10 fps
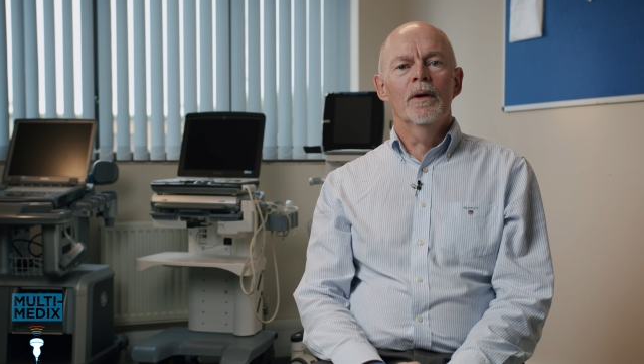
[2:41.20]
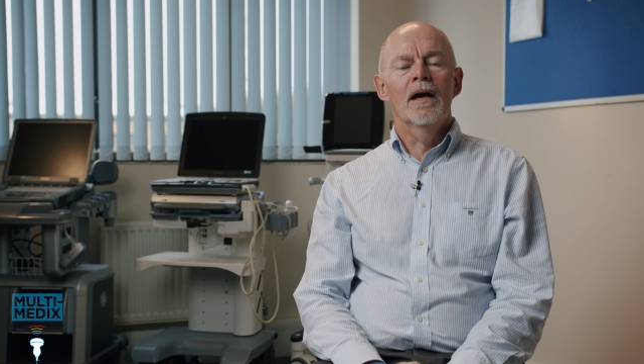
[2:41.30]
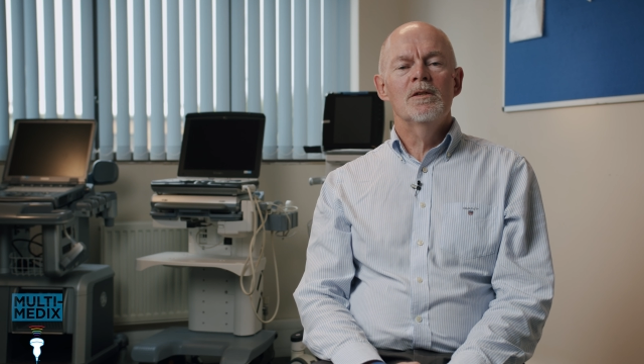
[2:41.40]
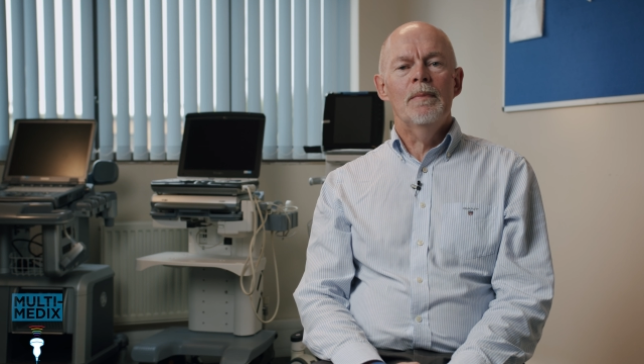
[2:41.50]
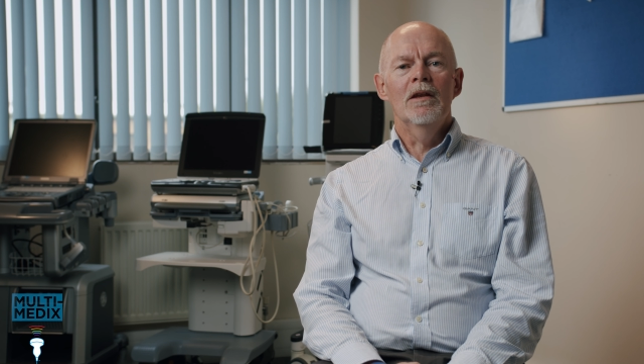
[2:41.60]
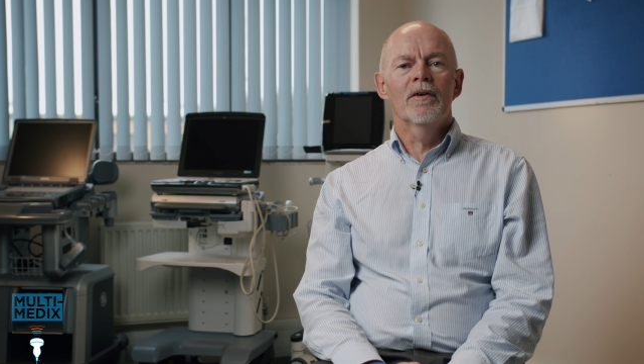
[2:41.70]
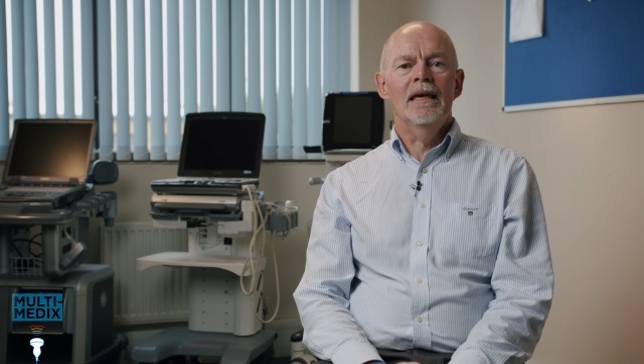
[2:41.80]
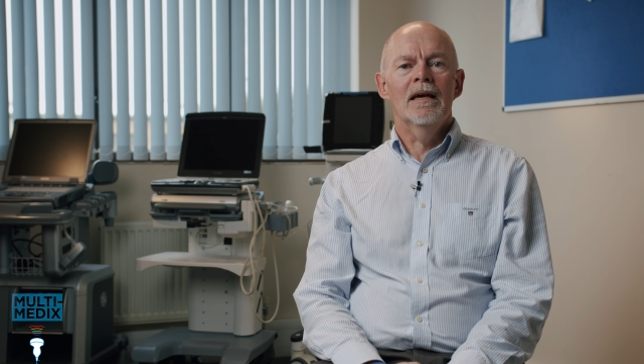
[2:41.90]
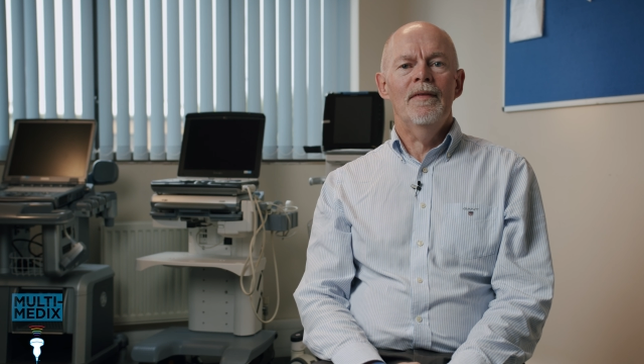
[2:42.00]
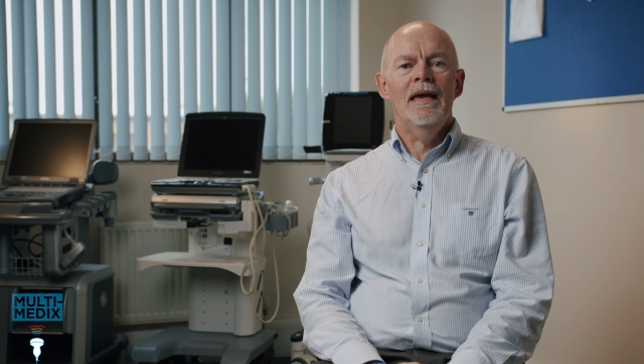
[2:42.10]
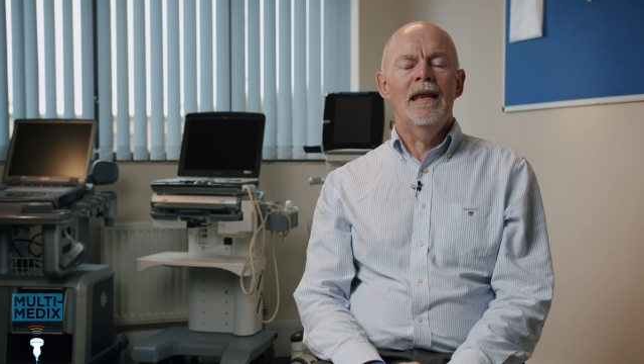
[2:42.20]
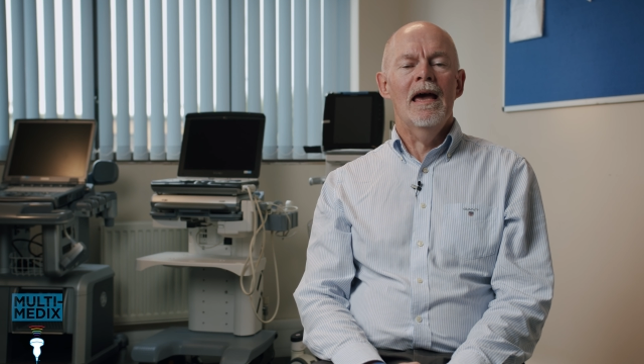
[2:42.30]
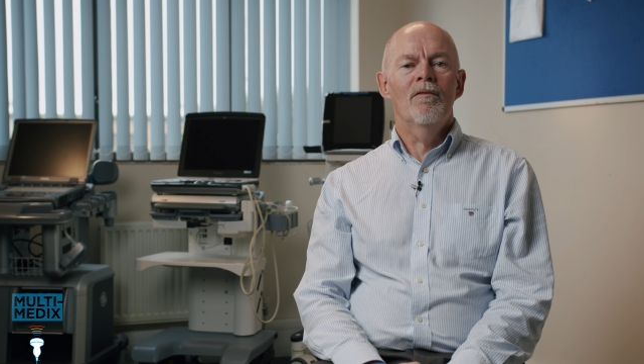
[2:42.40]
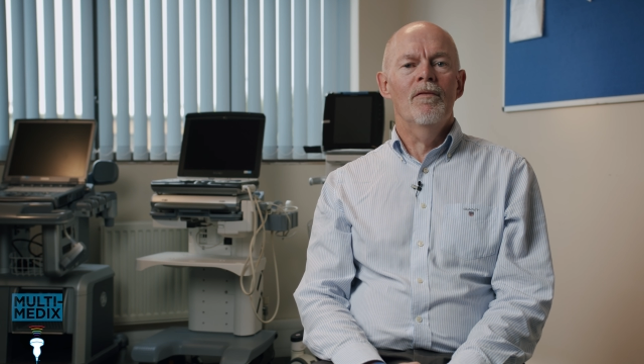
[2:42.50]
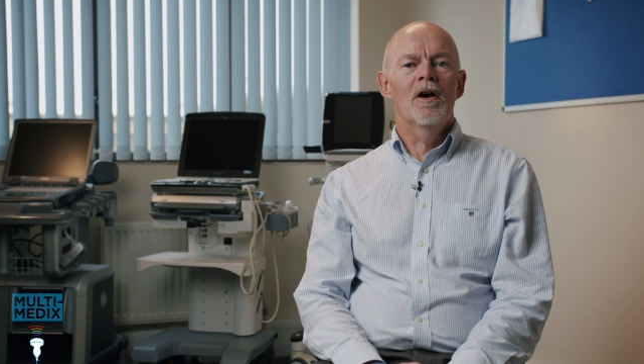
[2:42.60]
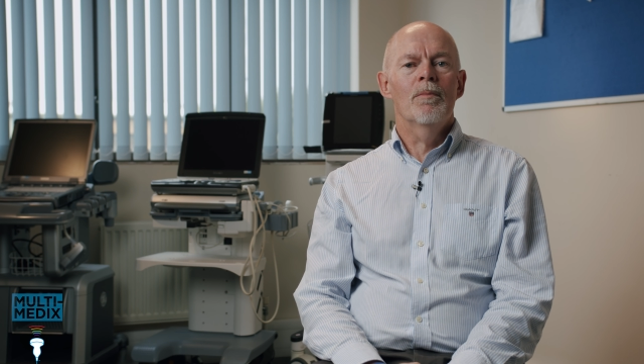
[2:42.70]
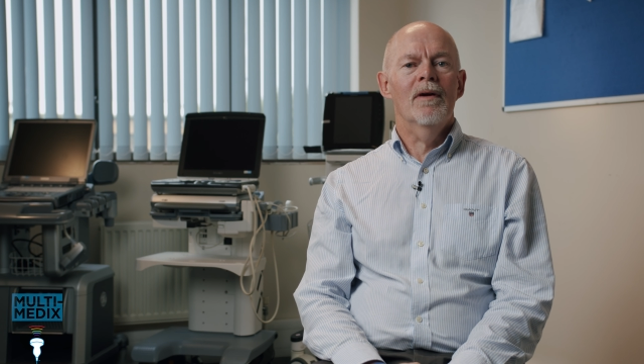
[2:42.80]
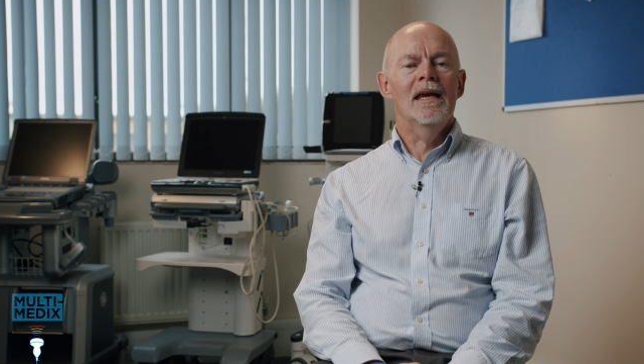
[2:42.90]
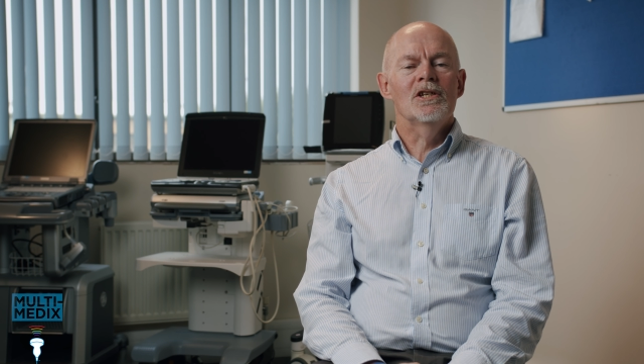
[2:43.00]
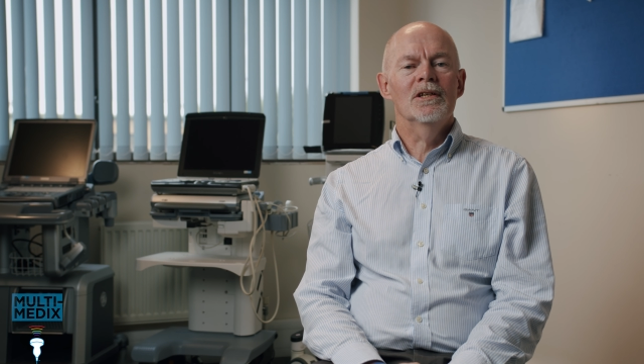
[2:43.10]
We're going to be looking at the in-air
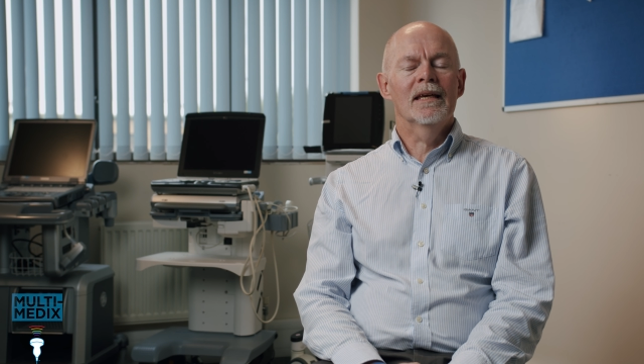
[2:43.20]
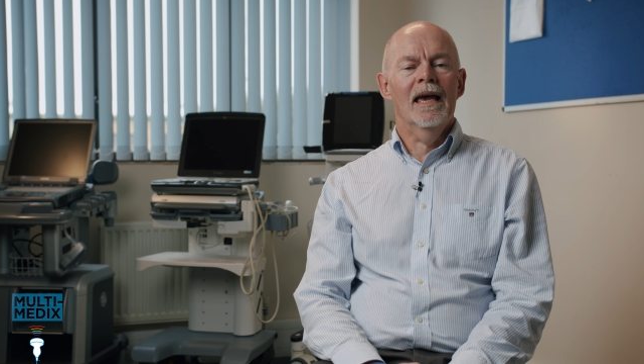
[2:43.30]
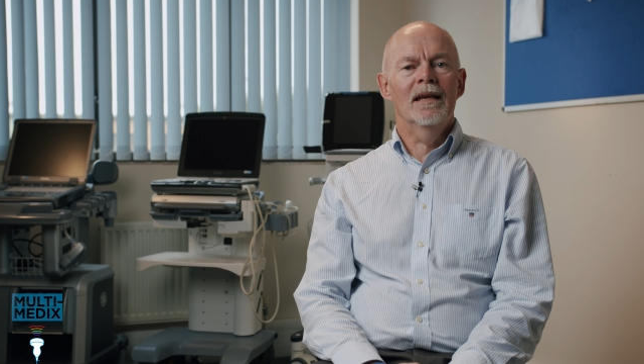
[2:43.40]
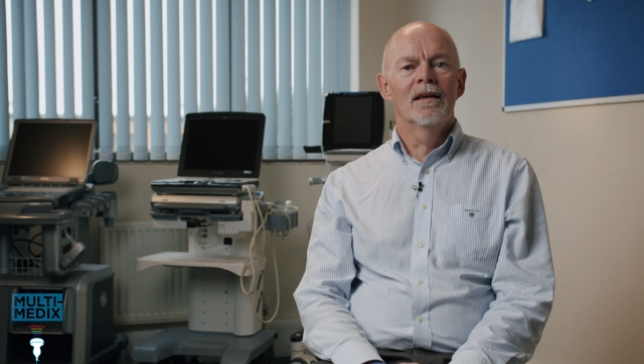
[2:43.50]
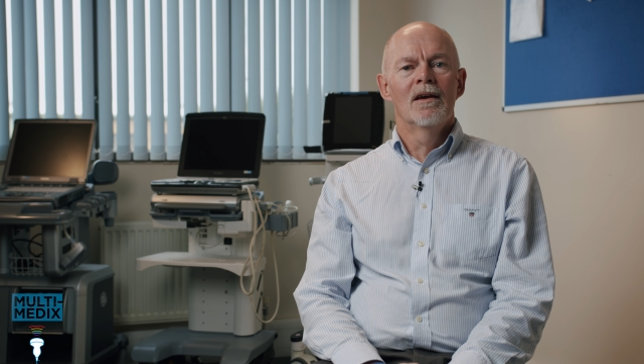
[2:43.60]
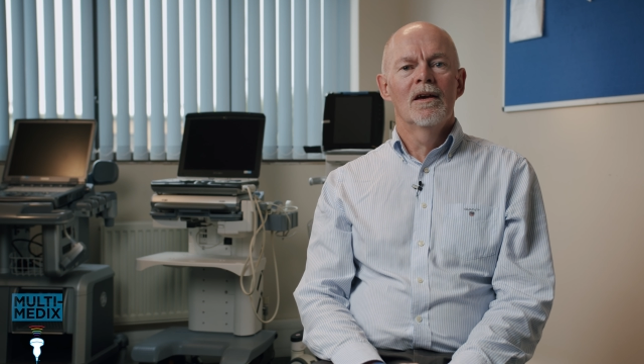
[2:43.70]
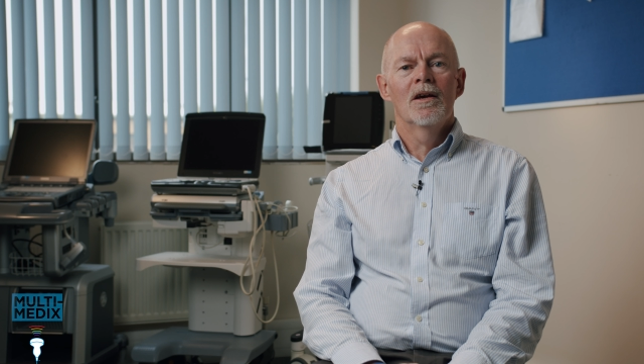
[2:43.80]
reverberation again,